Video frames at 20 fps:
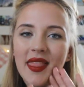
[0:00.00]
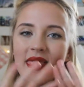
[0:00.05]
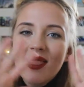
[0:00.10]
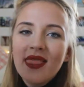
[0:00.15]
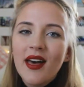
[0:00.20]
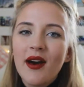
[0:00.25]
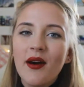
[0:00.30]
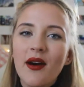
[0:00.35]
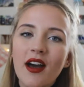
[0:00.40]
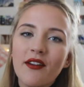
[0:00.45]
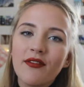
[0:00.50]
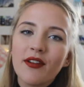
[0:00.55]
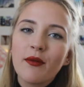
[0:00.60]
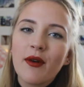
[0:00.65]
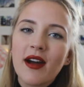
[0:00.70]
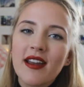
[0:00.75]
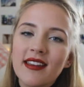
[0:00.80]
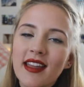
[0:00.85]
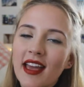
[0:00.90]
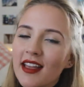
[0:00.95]
Hello
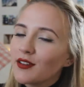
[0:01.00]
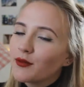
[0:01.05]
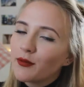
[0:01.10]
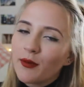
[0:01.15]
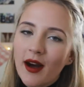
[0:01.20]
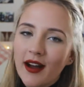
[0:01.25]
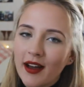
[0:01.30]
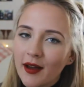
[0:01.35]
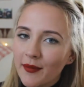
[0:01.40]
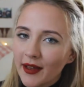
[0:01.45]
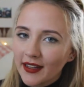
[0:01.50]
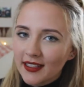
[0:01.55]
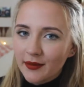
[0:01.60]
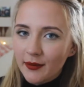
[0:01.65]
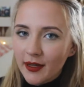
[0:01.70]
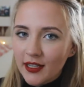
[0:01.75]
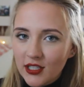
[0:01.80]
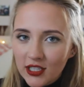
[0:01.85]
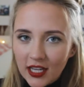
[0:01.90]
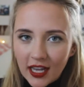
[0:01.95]
everyone and welcome back
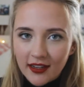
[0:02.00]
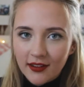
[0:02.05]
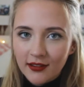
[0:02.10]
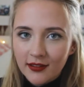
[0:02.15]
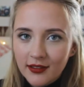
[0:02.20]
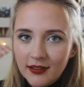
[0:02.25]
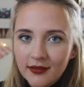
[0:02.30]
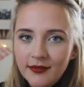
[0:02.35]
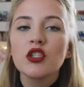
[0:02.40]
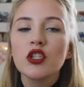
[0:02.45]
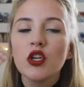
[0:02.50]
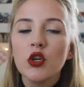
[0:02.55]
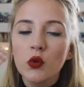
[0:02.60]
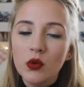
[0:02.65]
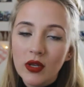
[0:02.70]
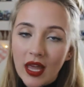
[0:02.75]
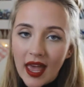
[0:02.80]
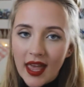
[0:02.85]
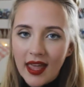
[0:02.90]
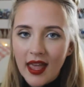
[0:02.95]
to my channel.
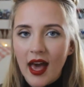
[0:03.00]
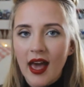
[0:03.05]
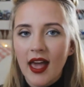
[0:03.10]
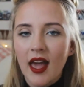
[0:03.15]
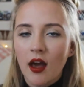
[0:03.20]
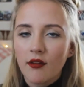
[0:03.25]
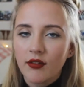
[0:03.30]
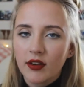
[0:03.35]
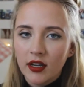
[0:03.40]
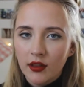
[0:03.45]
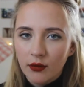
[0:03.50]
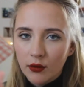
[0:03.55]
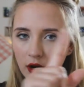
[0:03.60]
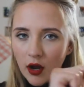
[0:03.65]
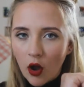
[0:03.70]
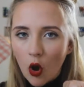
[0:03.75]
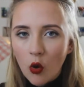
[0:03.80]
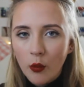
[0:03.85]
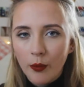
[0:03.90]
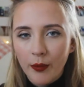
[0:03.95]
Today I have
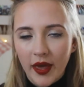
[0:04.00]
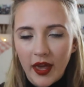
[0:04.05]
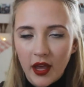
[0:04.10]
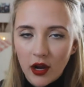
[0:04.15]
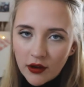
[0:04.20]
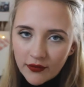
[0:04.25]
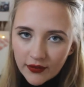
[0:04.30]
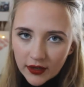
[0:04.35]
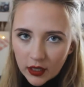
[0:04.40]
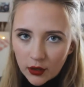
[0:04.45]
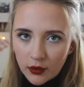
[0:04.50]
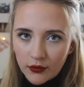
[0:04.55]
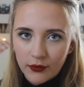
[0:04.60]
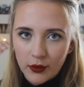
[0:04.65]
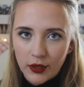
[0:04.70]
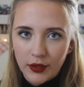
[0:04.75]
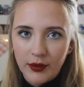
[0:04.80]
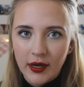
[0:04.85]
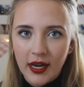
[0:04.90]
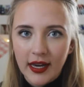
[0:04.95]
another au pair video
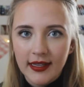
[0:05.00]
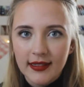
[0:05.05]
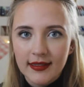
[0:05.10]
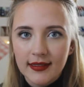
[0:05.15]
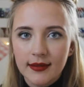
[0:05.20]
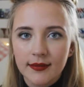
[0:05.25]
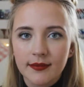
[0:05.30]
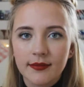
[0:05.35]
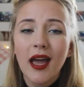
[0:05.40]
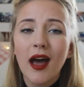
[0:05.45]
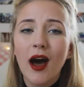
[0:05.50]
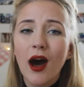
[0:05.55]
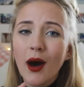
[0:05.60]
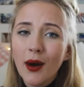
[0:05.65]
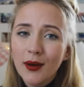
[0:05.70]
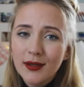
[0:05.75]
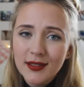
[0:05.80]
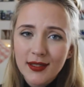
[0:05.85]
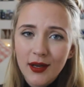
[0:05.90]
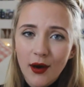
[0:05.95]
for you guys.
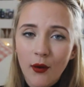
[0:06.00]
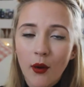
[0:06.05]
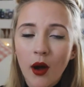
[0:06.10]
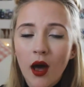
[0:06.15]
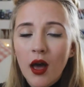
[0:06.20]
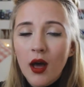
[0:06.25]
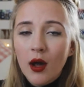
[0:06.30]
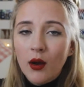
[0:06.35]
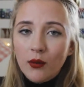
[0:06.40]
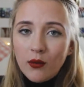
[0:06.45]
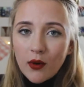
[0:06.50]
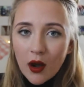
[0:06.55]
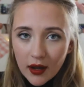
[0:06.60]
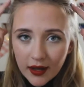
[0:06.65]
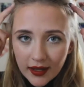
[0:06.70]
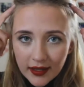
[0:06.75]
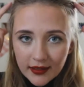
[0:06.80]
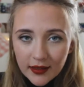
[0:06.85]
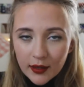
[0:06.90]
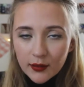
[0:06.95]
Also,
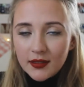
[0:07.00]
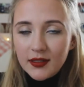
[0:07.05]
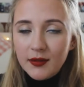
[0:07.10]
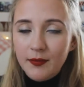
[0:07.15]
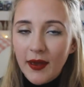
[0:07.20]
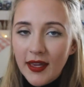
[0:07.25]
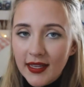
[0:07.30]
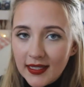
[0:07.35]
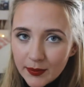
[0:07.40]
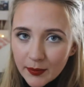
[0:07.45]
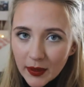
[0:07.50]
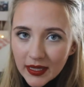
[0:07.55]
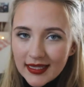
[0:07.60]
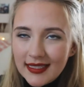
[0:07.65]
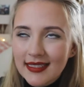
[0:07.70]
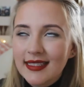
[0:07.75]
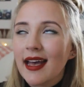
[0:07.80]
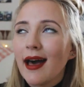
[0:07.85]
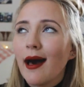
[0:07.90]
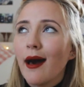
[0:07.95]
rocking those space
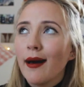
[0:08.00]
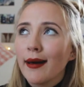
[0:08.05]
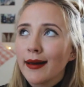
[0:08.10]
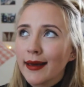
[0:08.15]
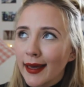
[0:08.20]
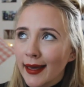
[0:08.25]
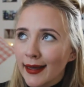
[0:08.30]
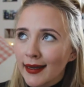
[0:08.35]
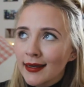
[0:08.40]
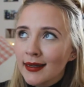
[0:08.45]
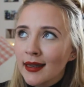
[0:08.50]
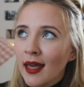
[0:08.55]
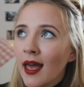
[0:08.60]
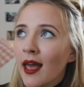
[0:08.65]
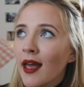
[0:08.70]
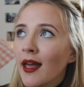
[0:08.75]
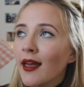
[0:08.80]
buns again.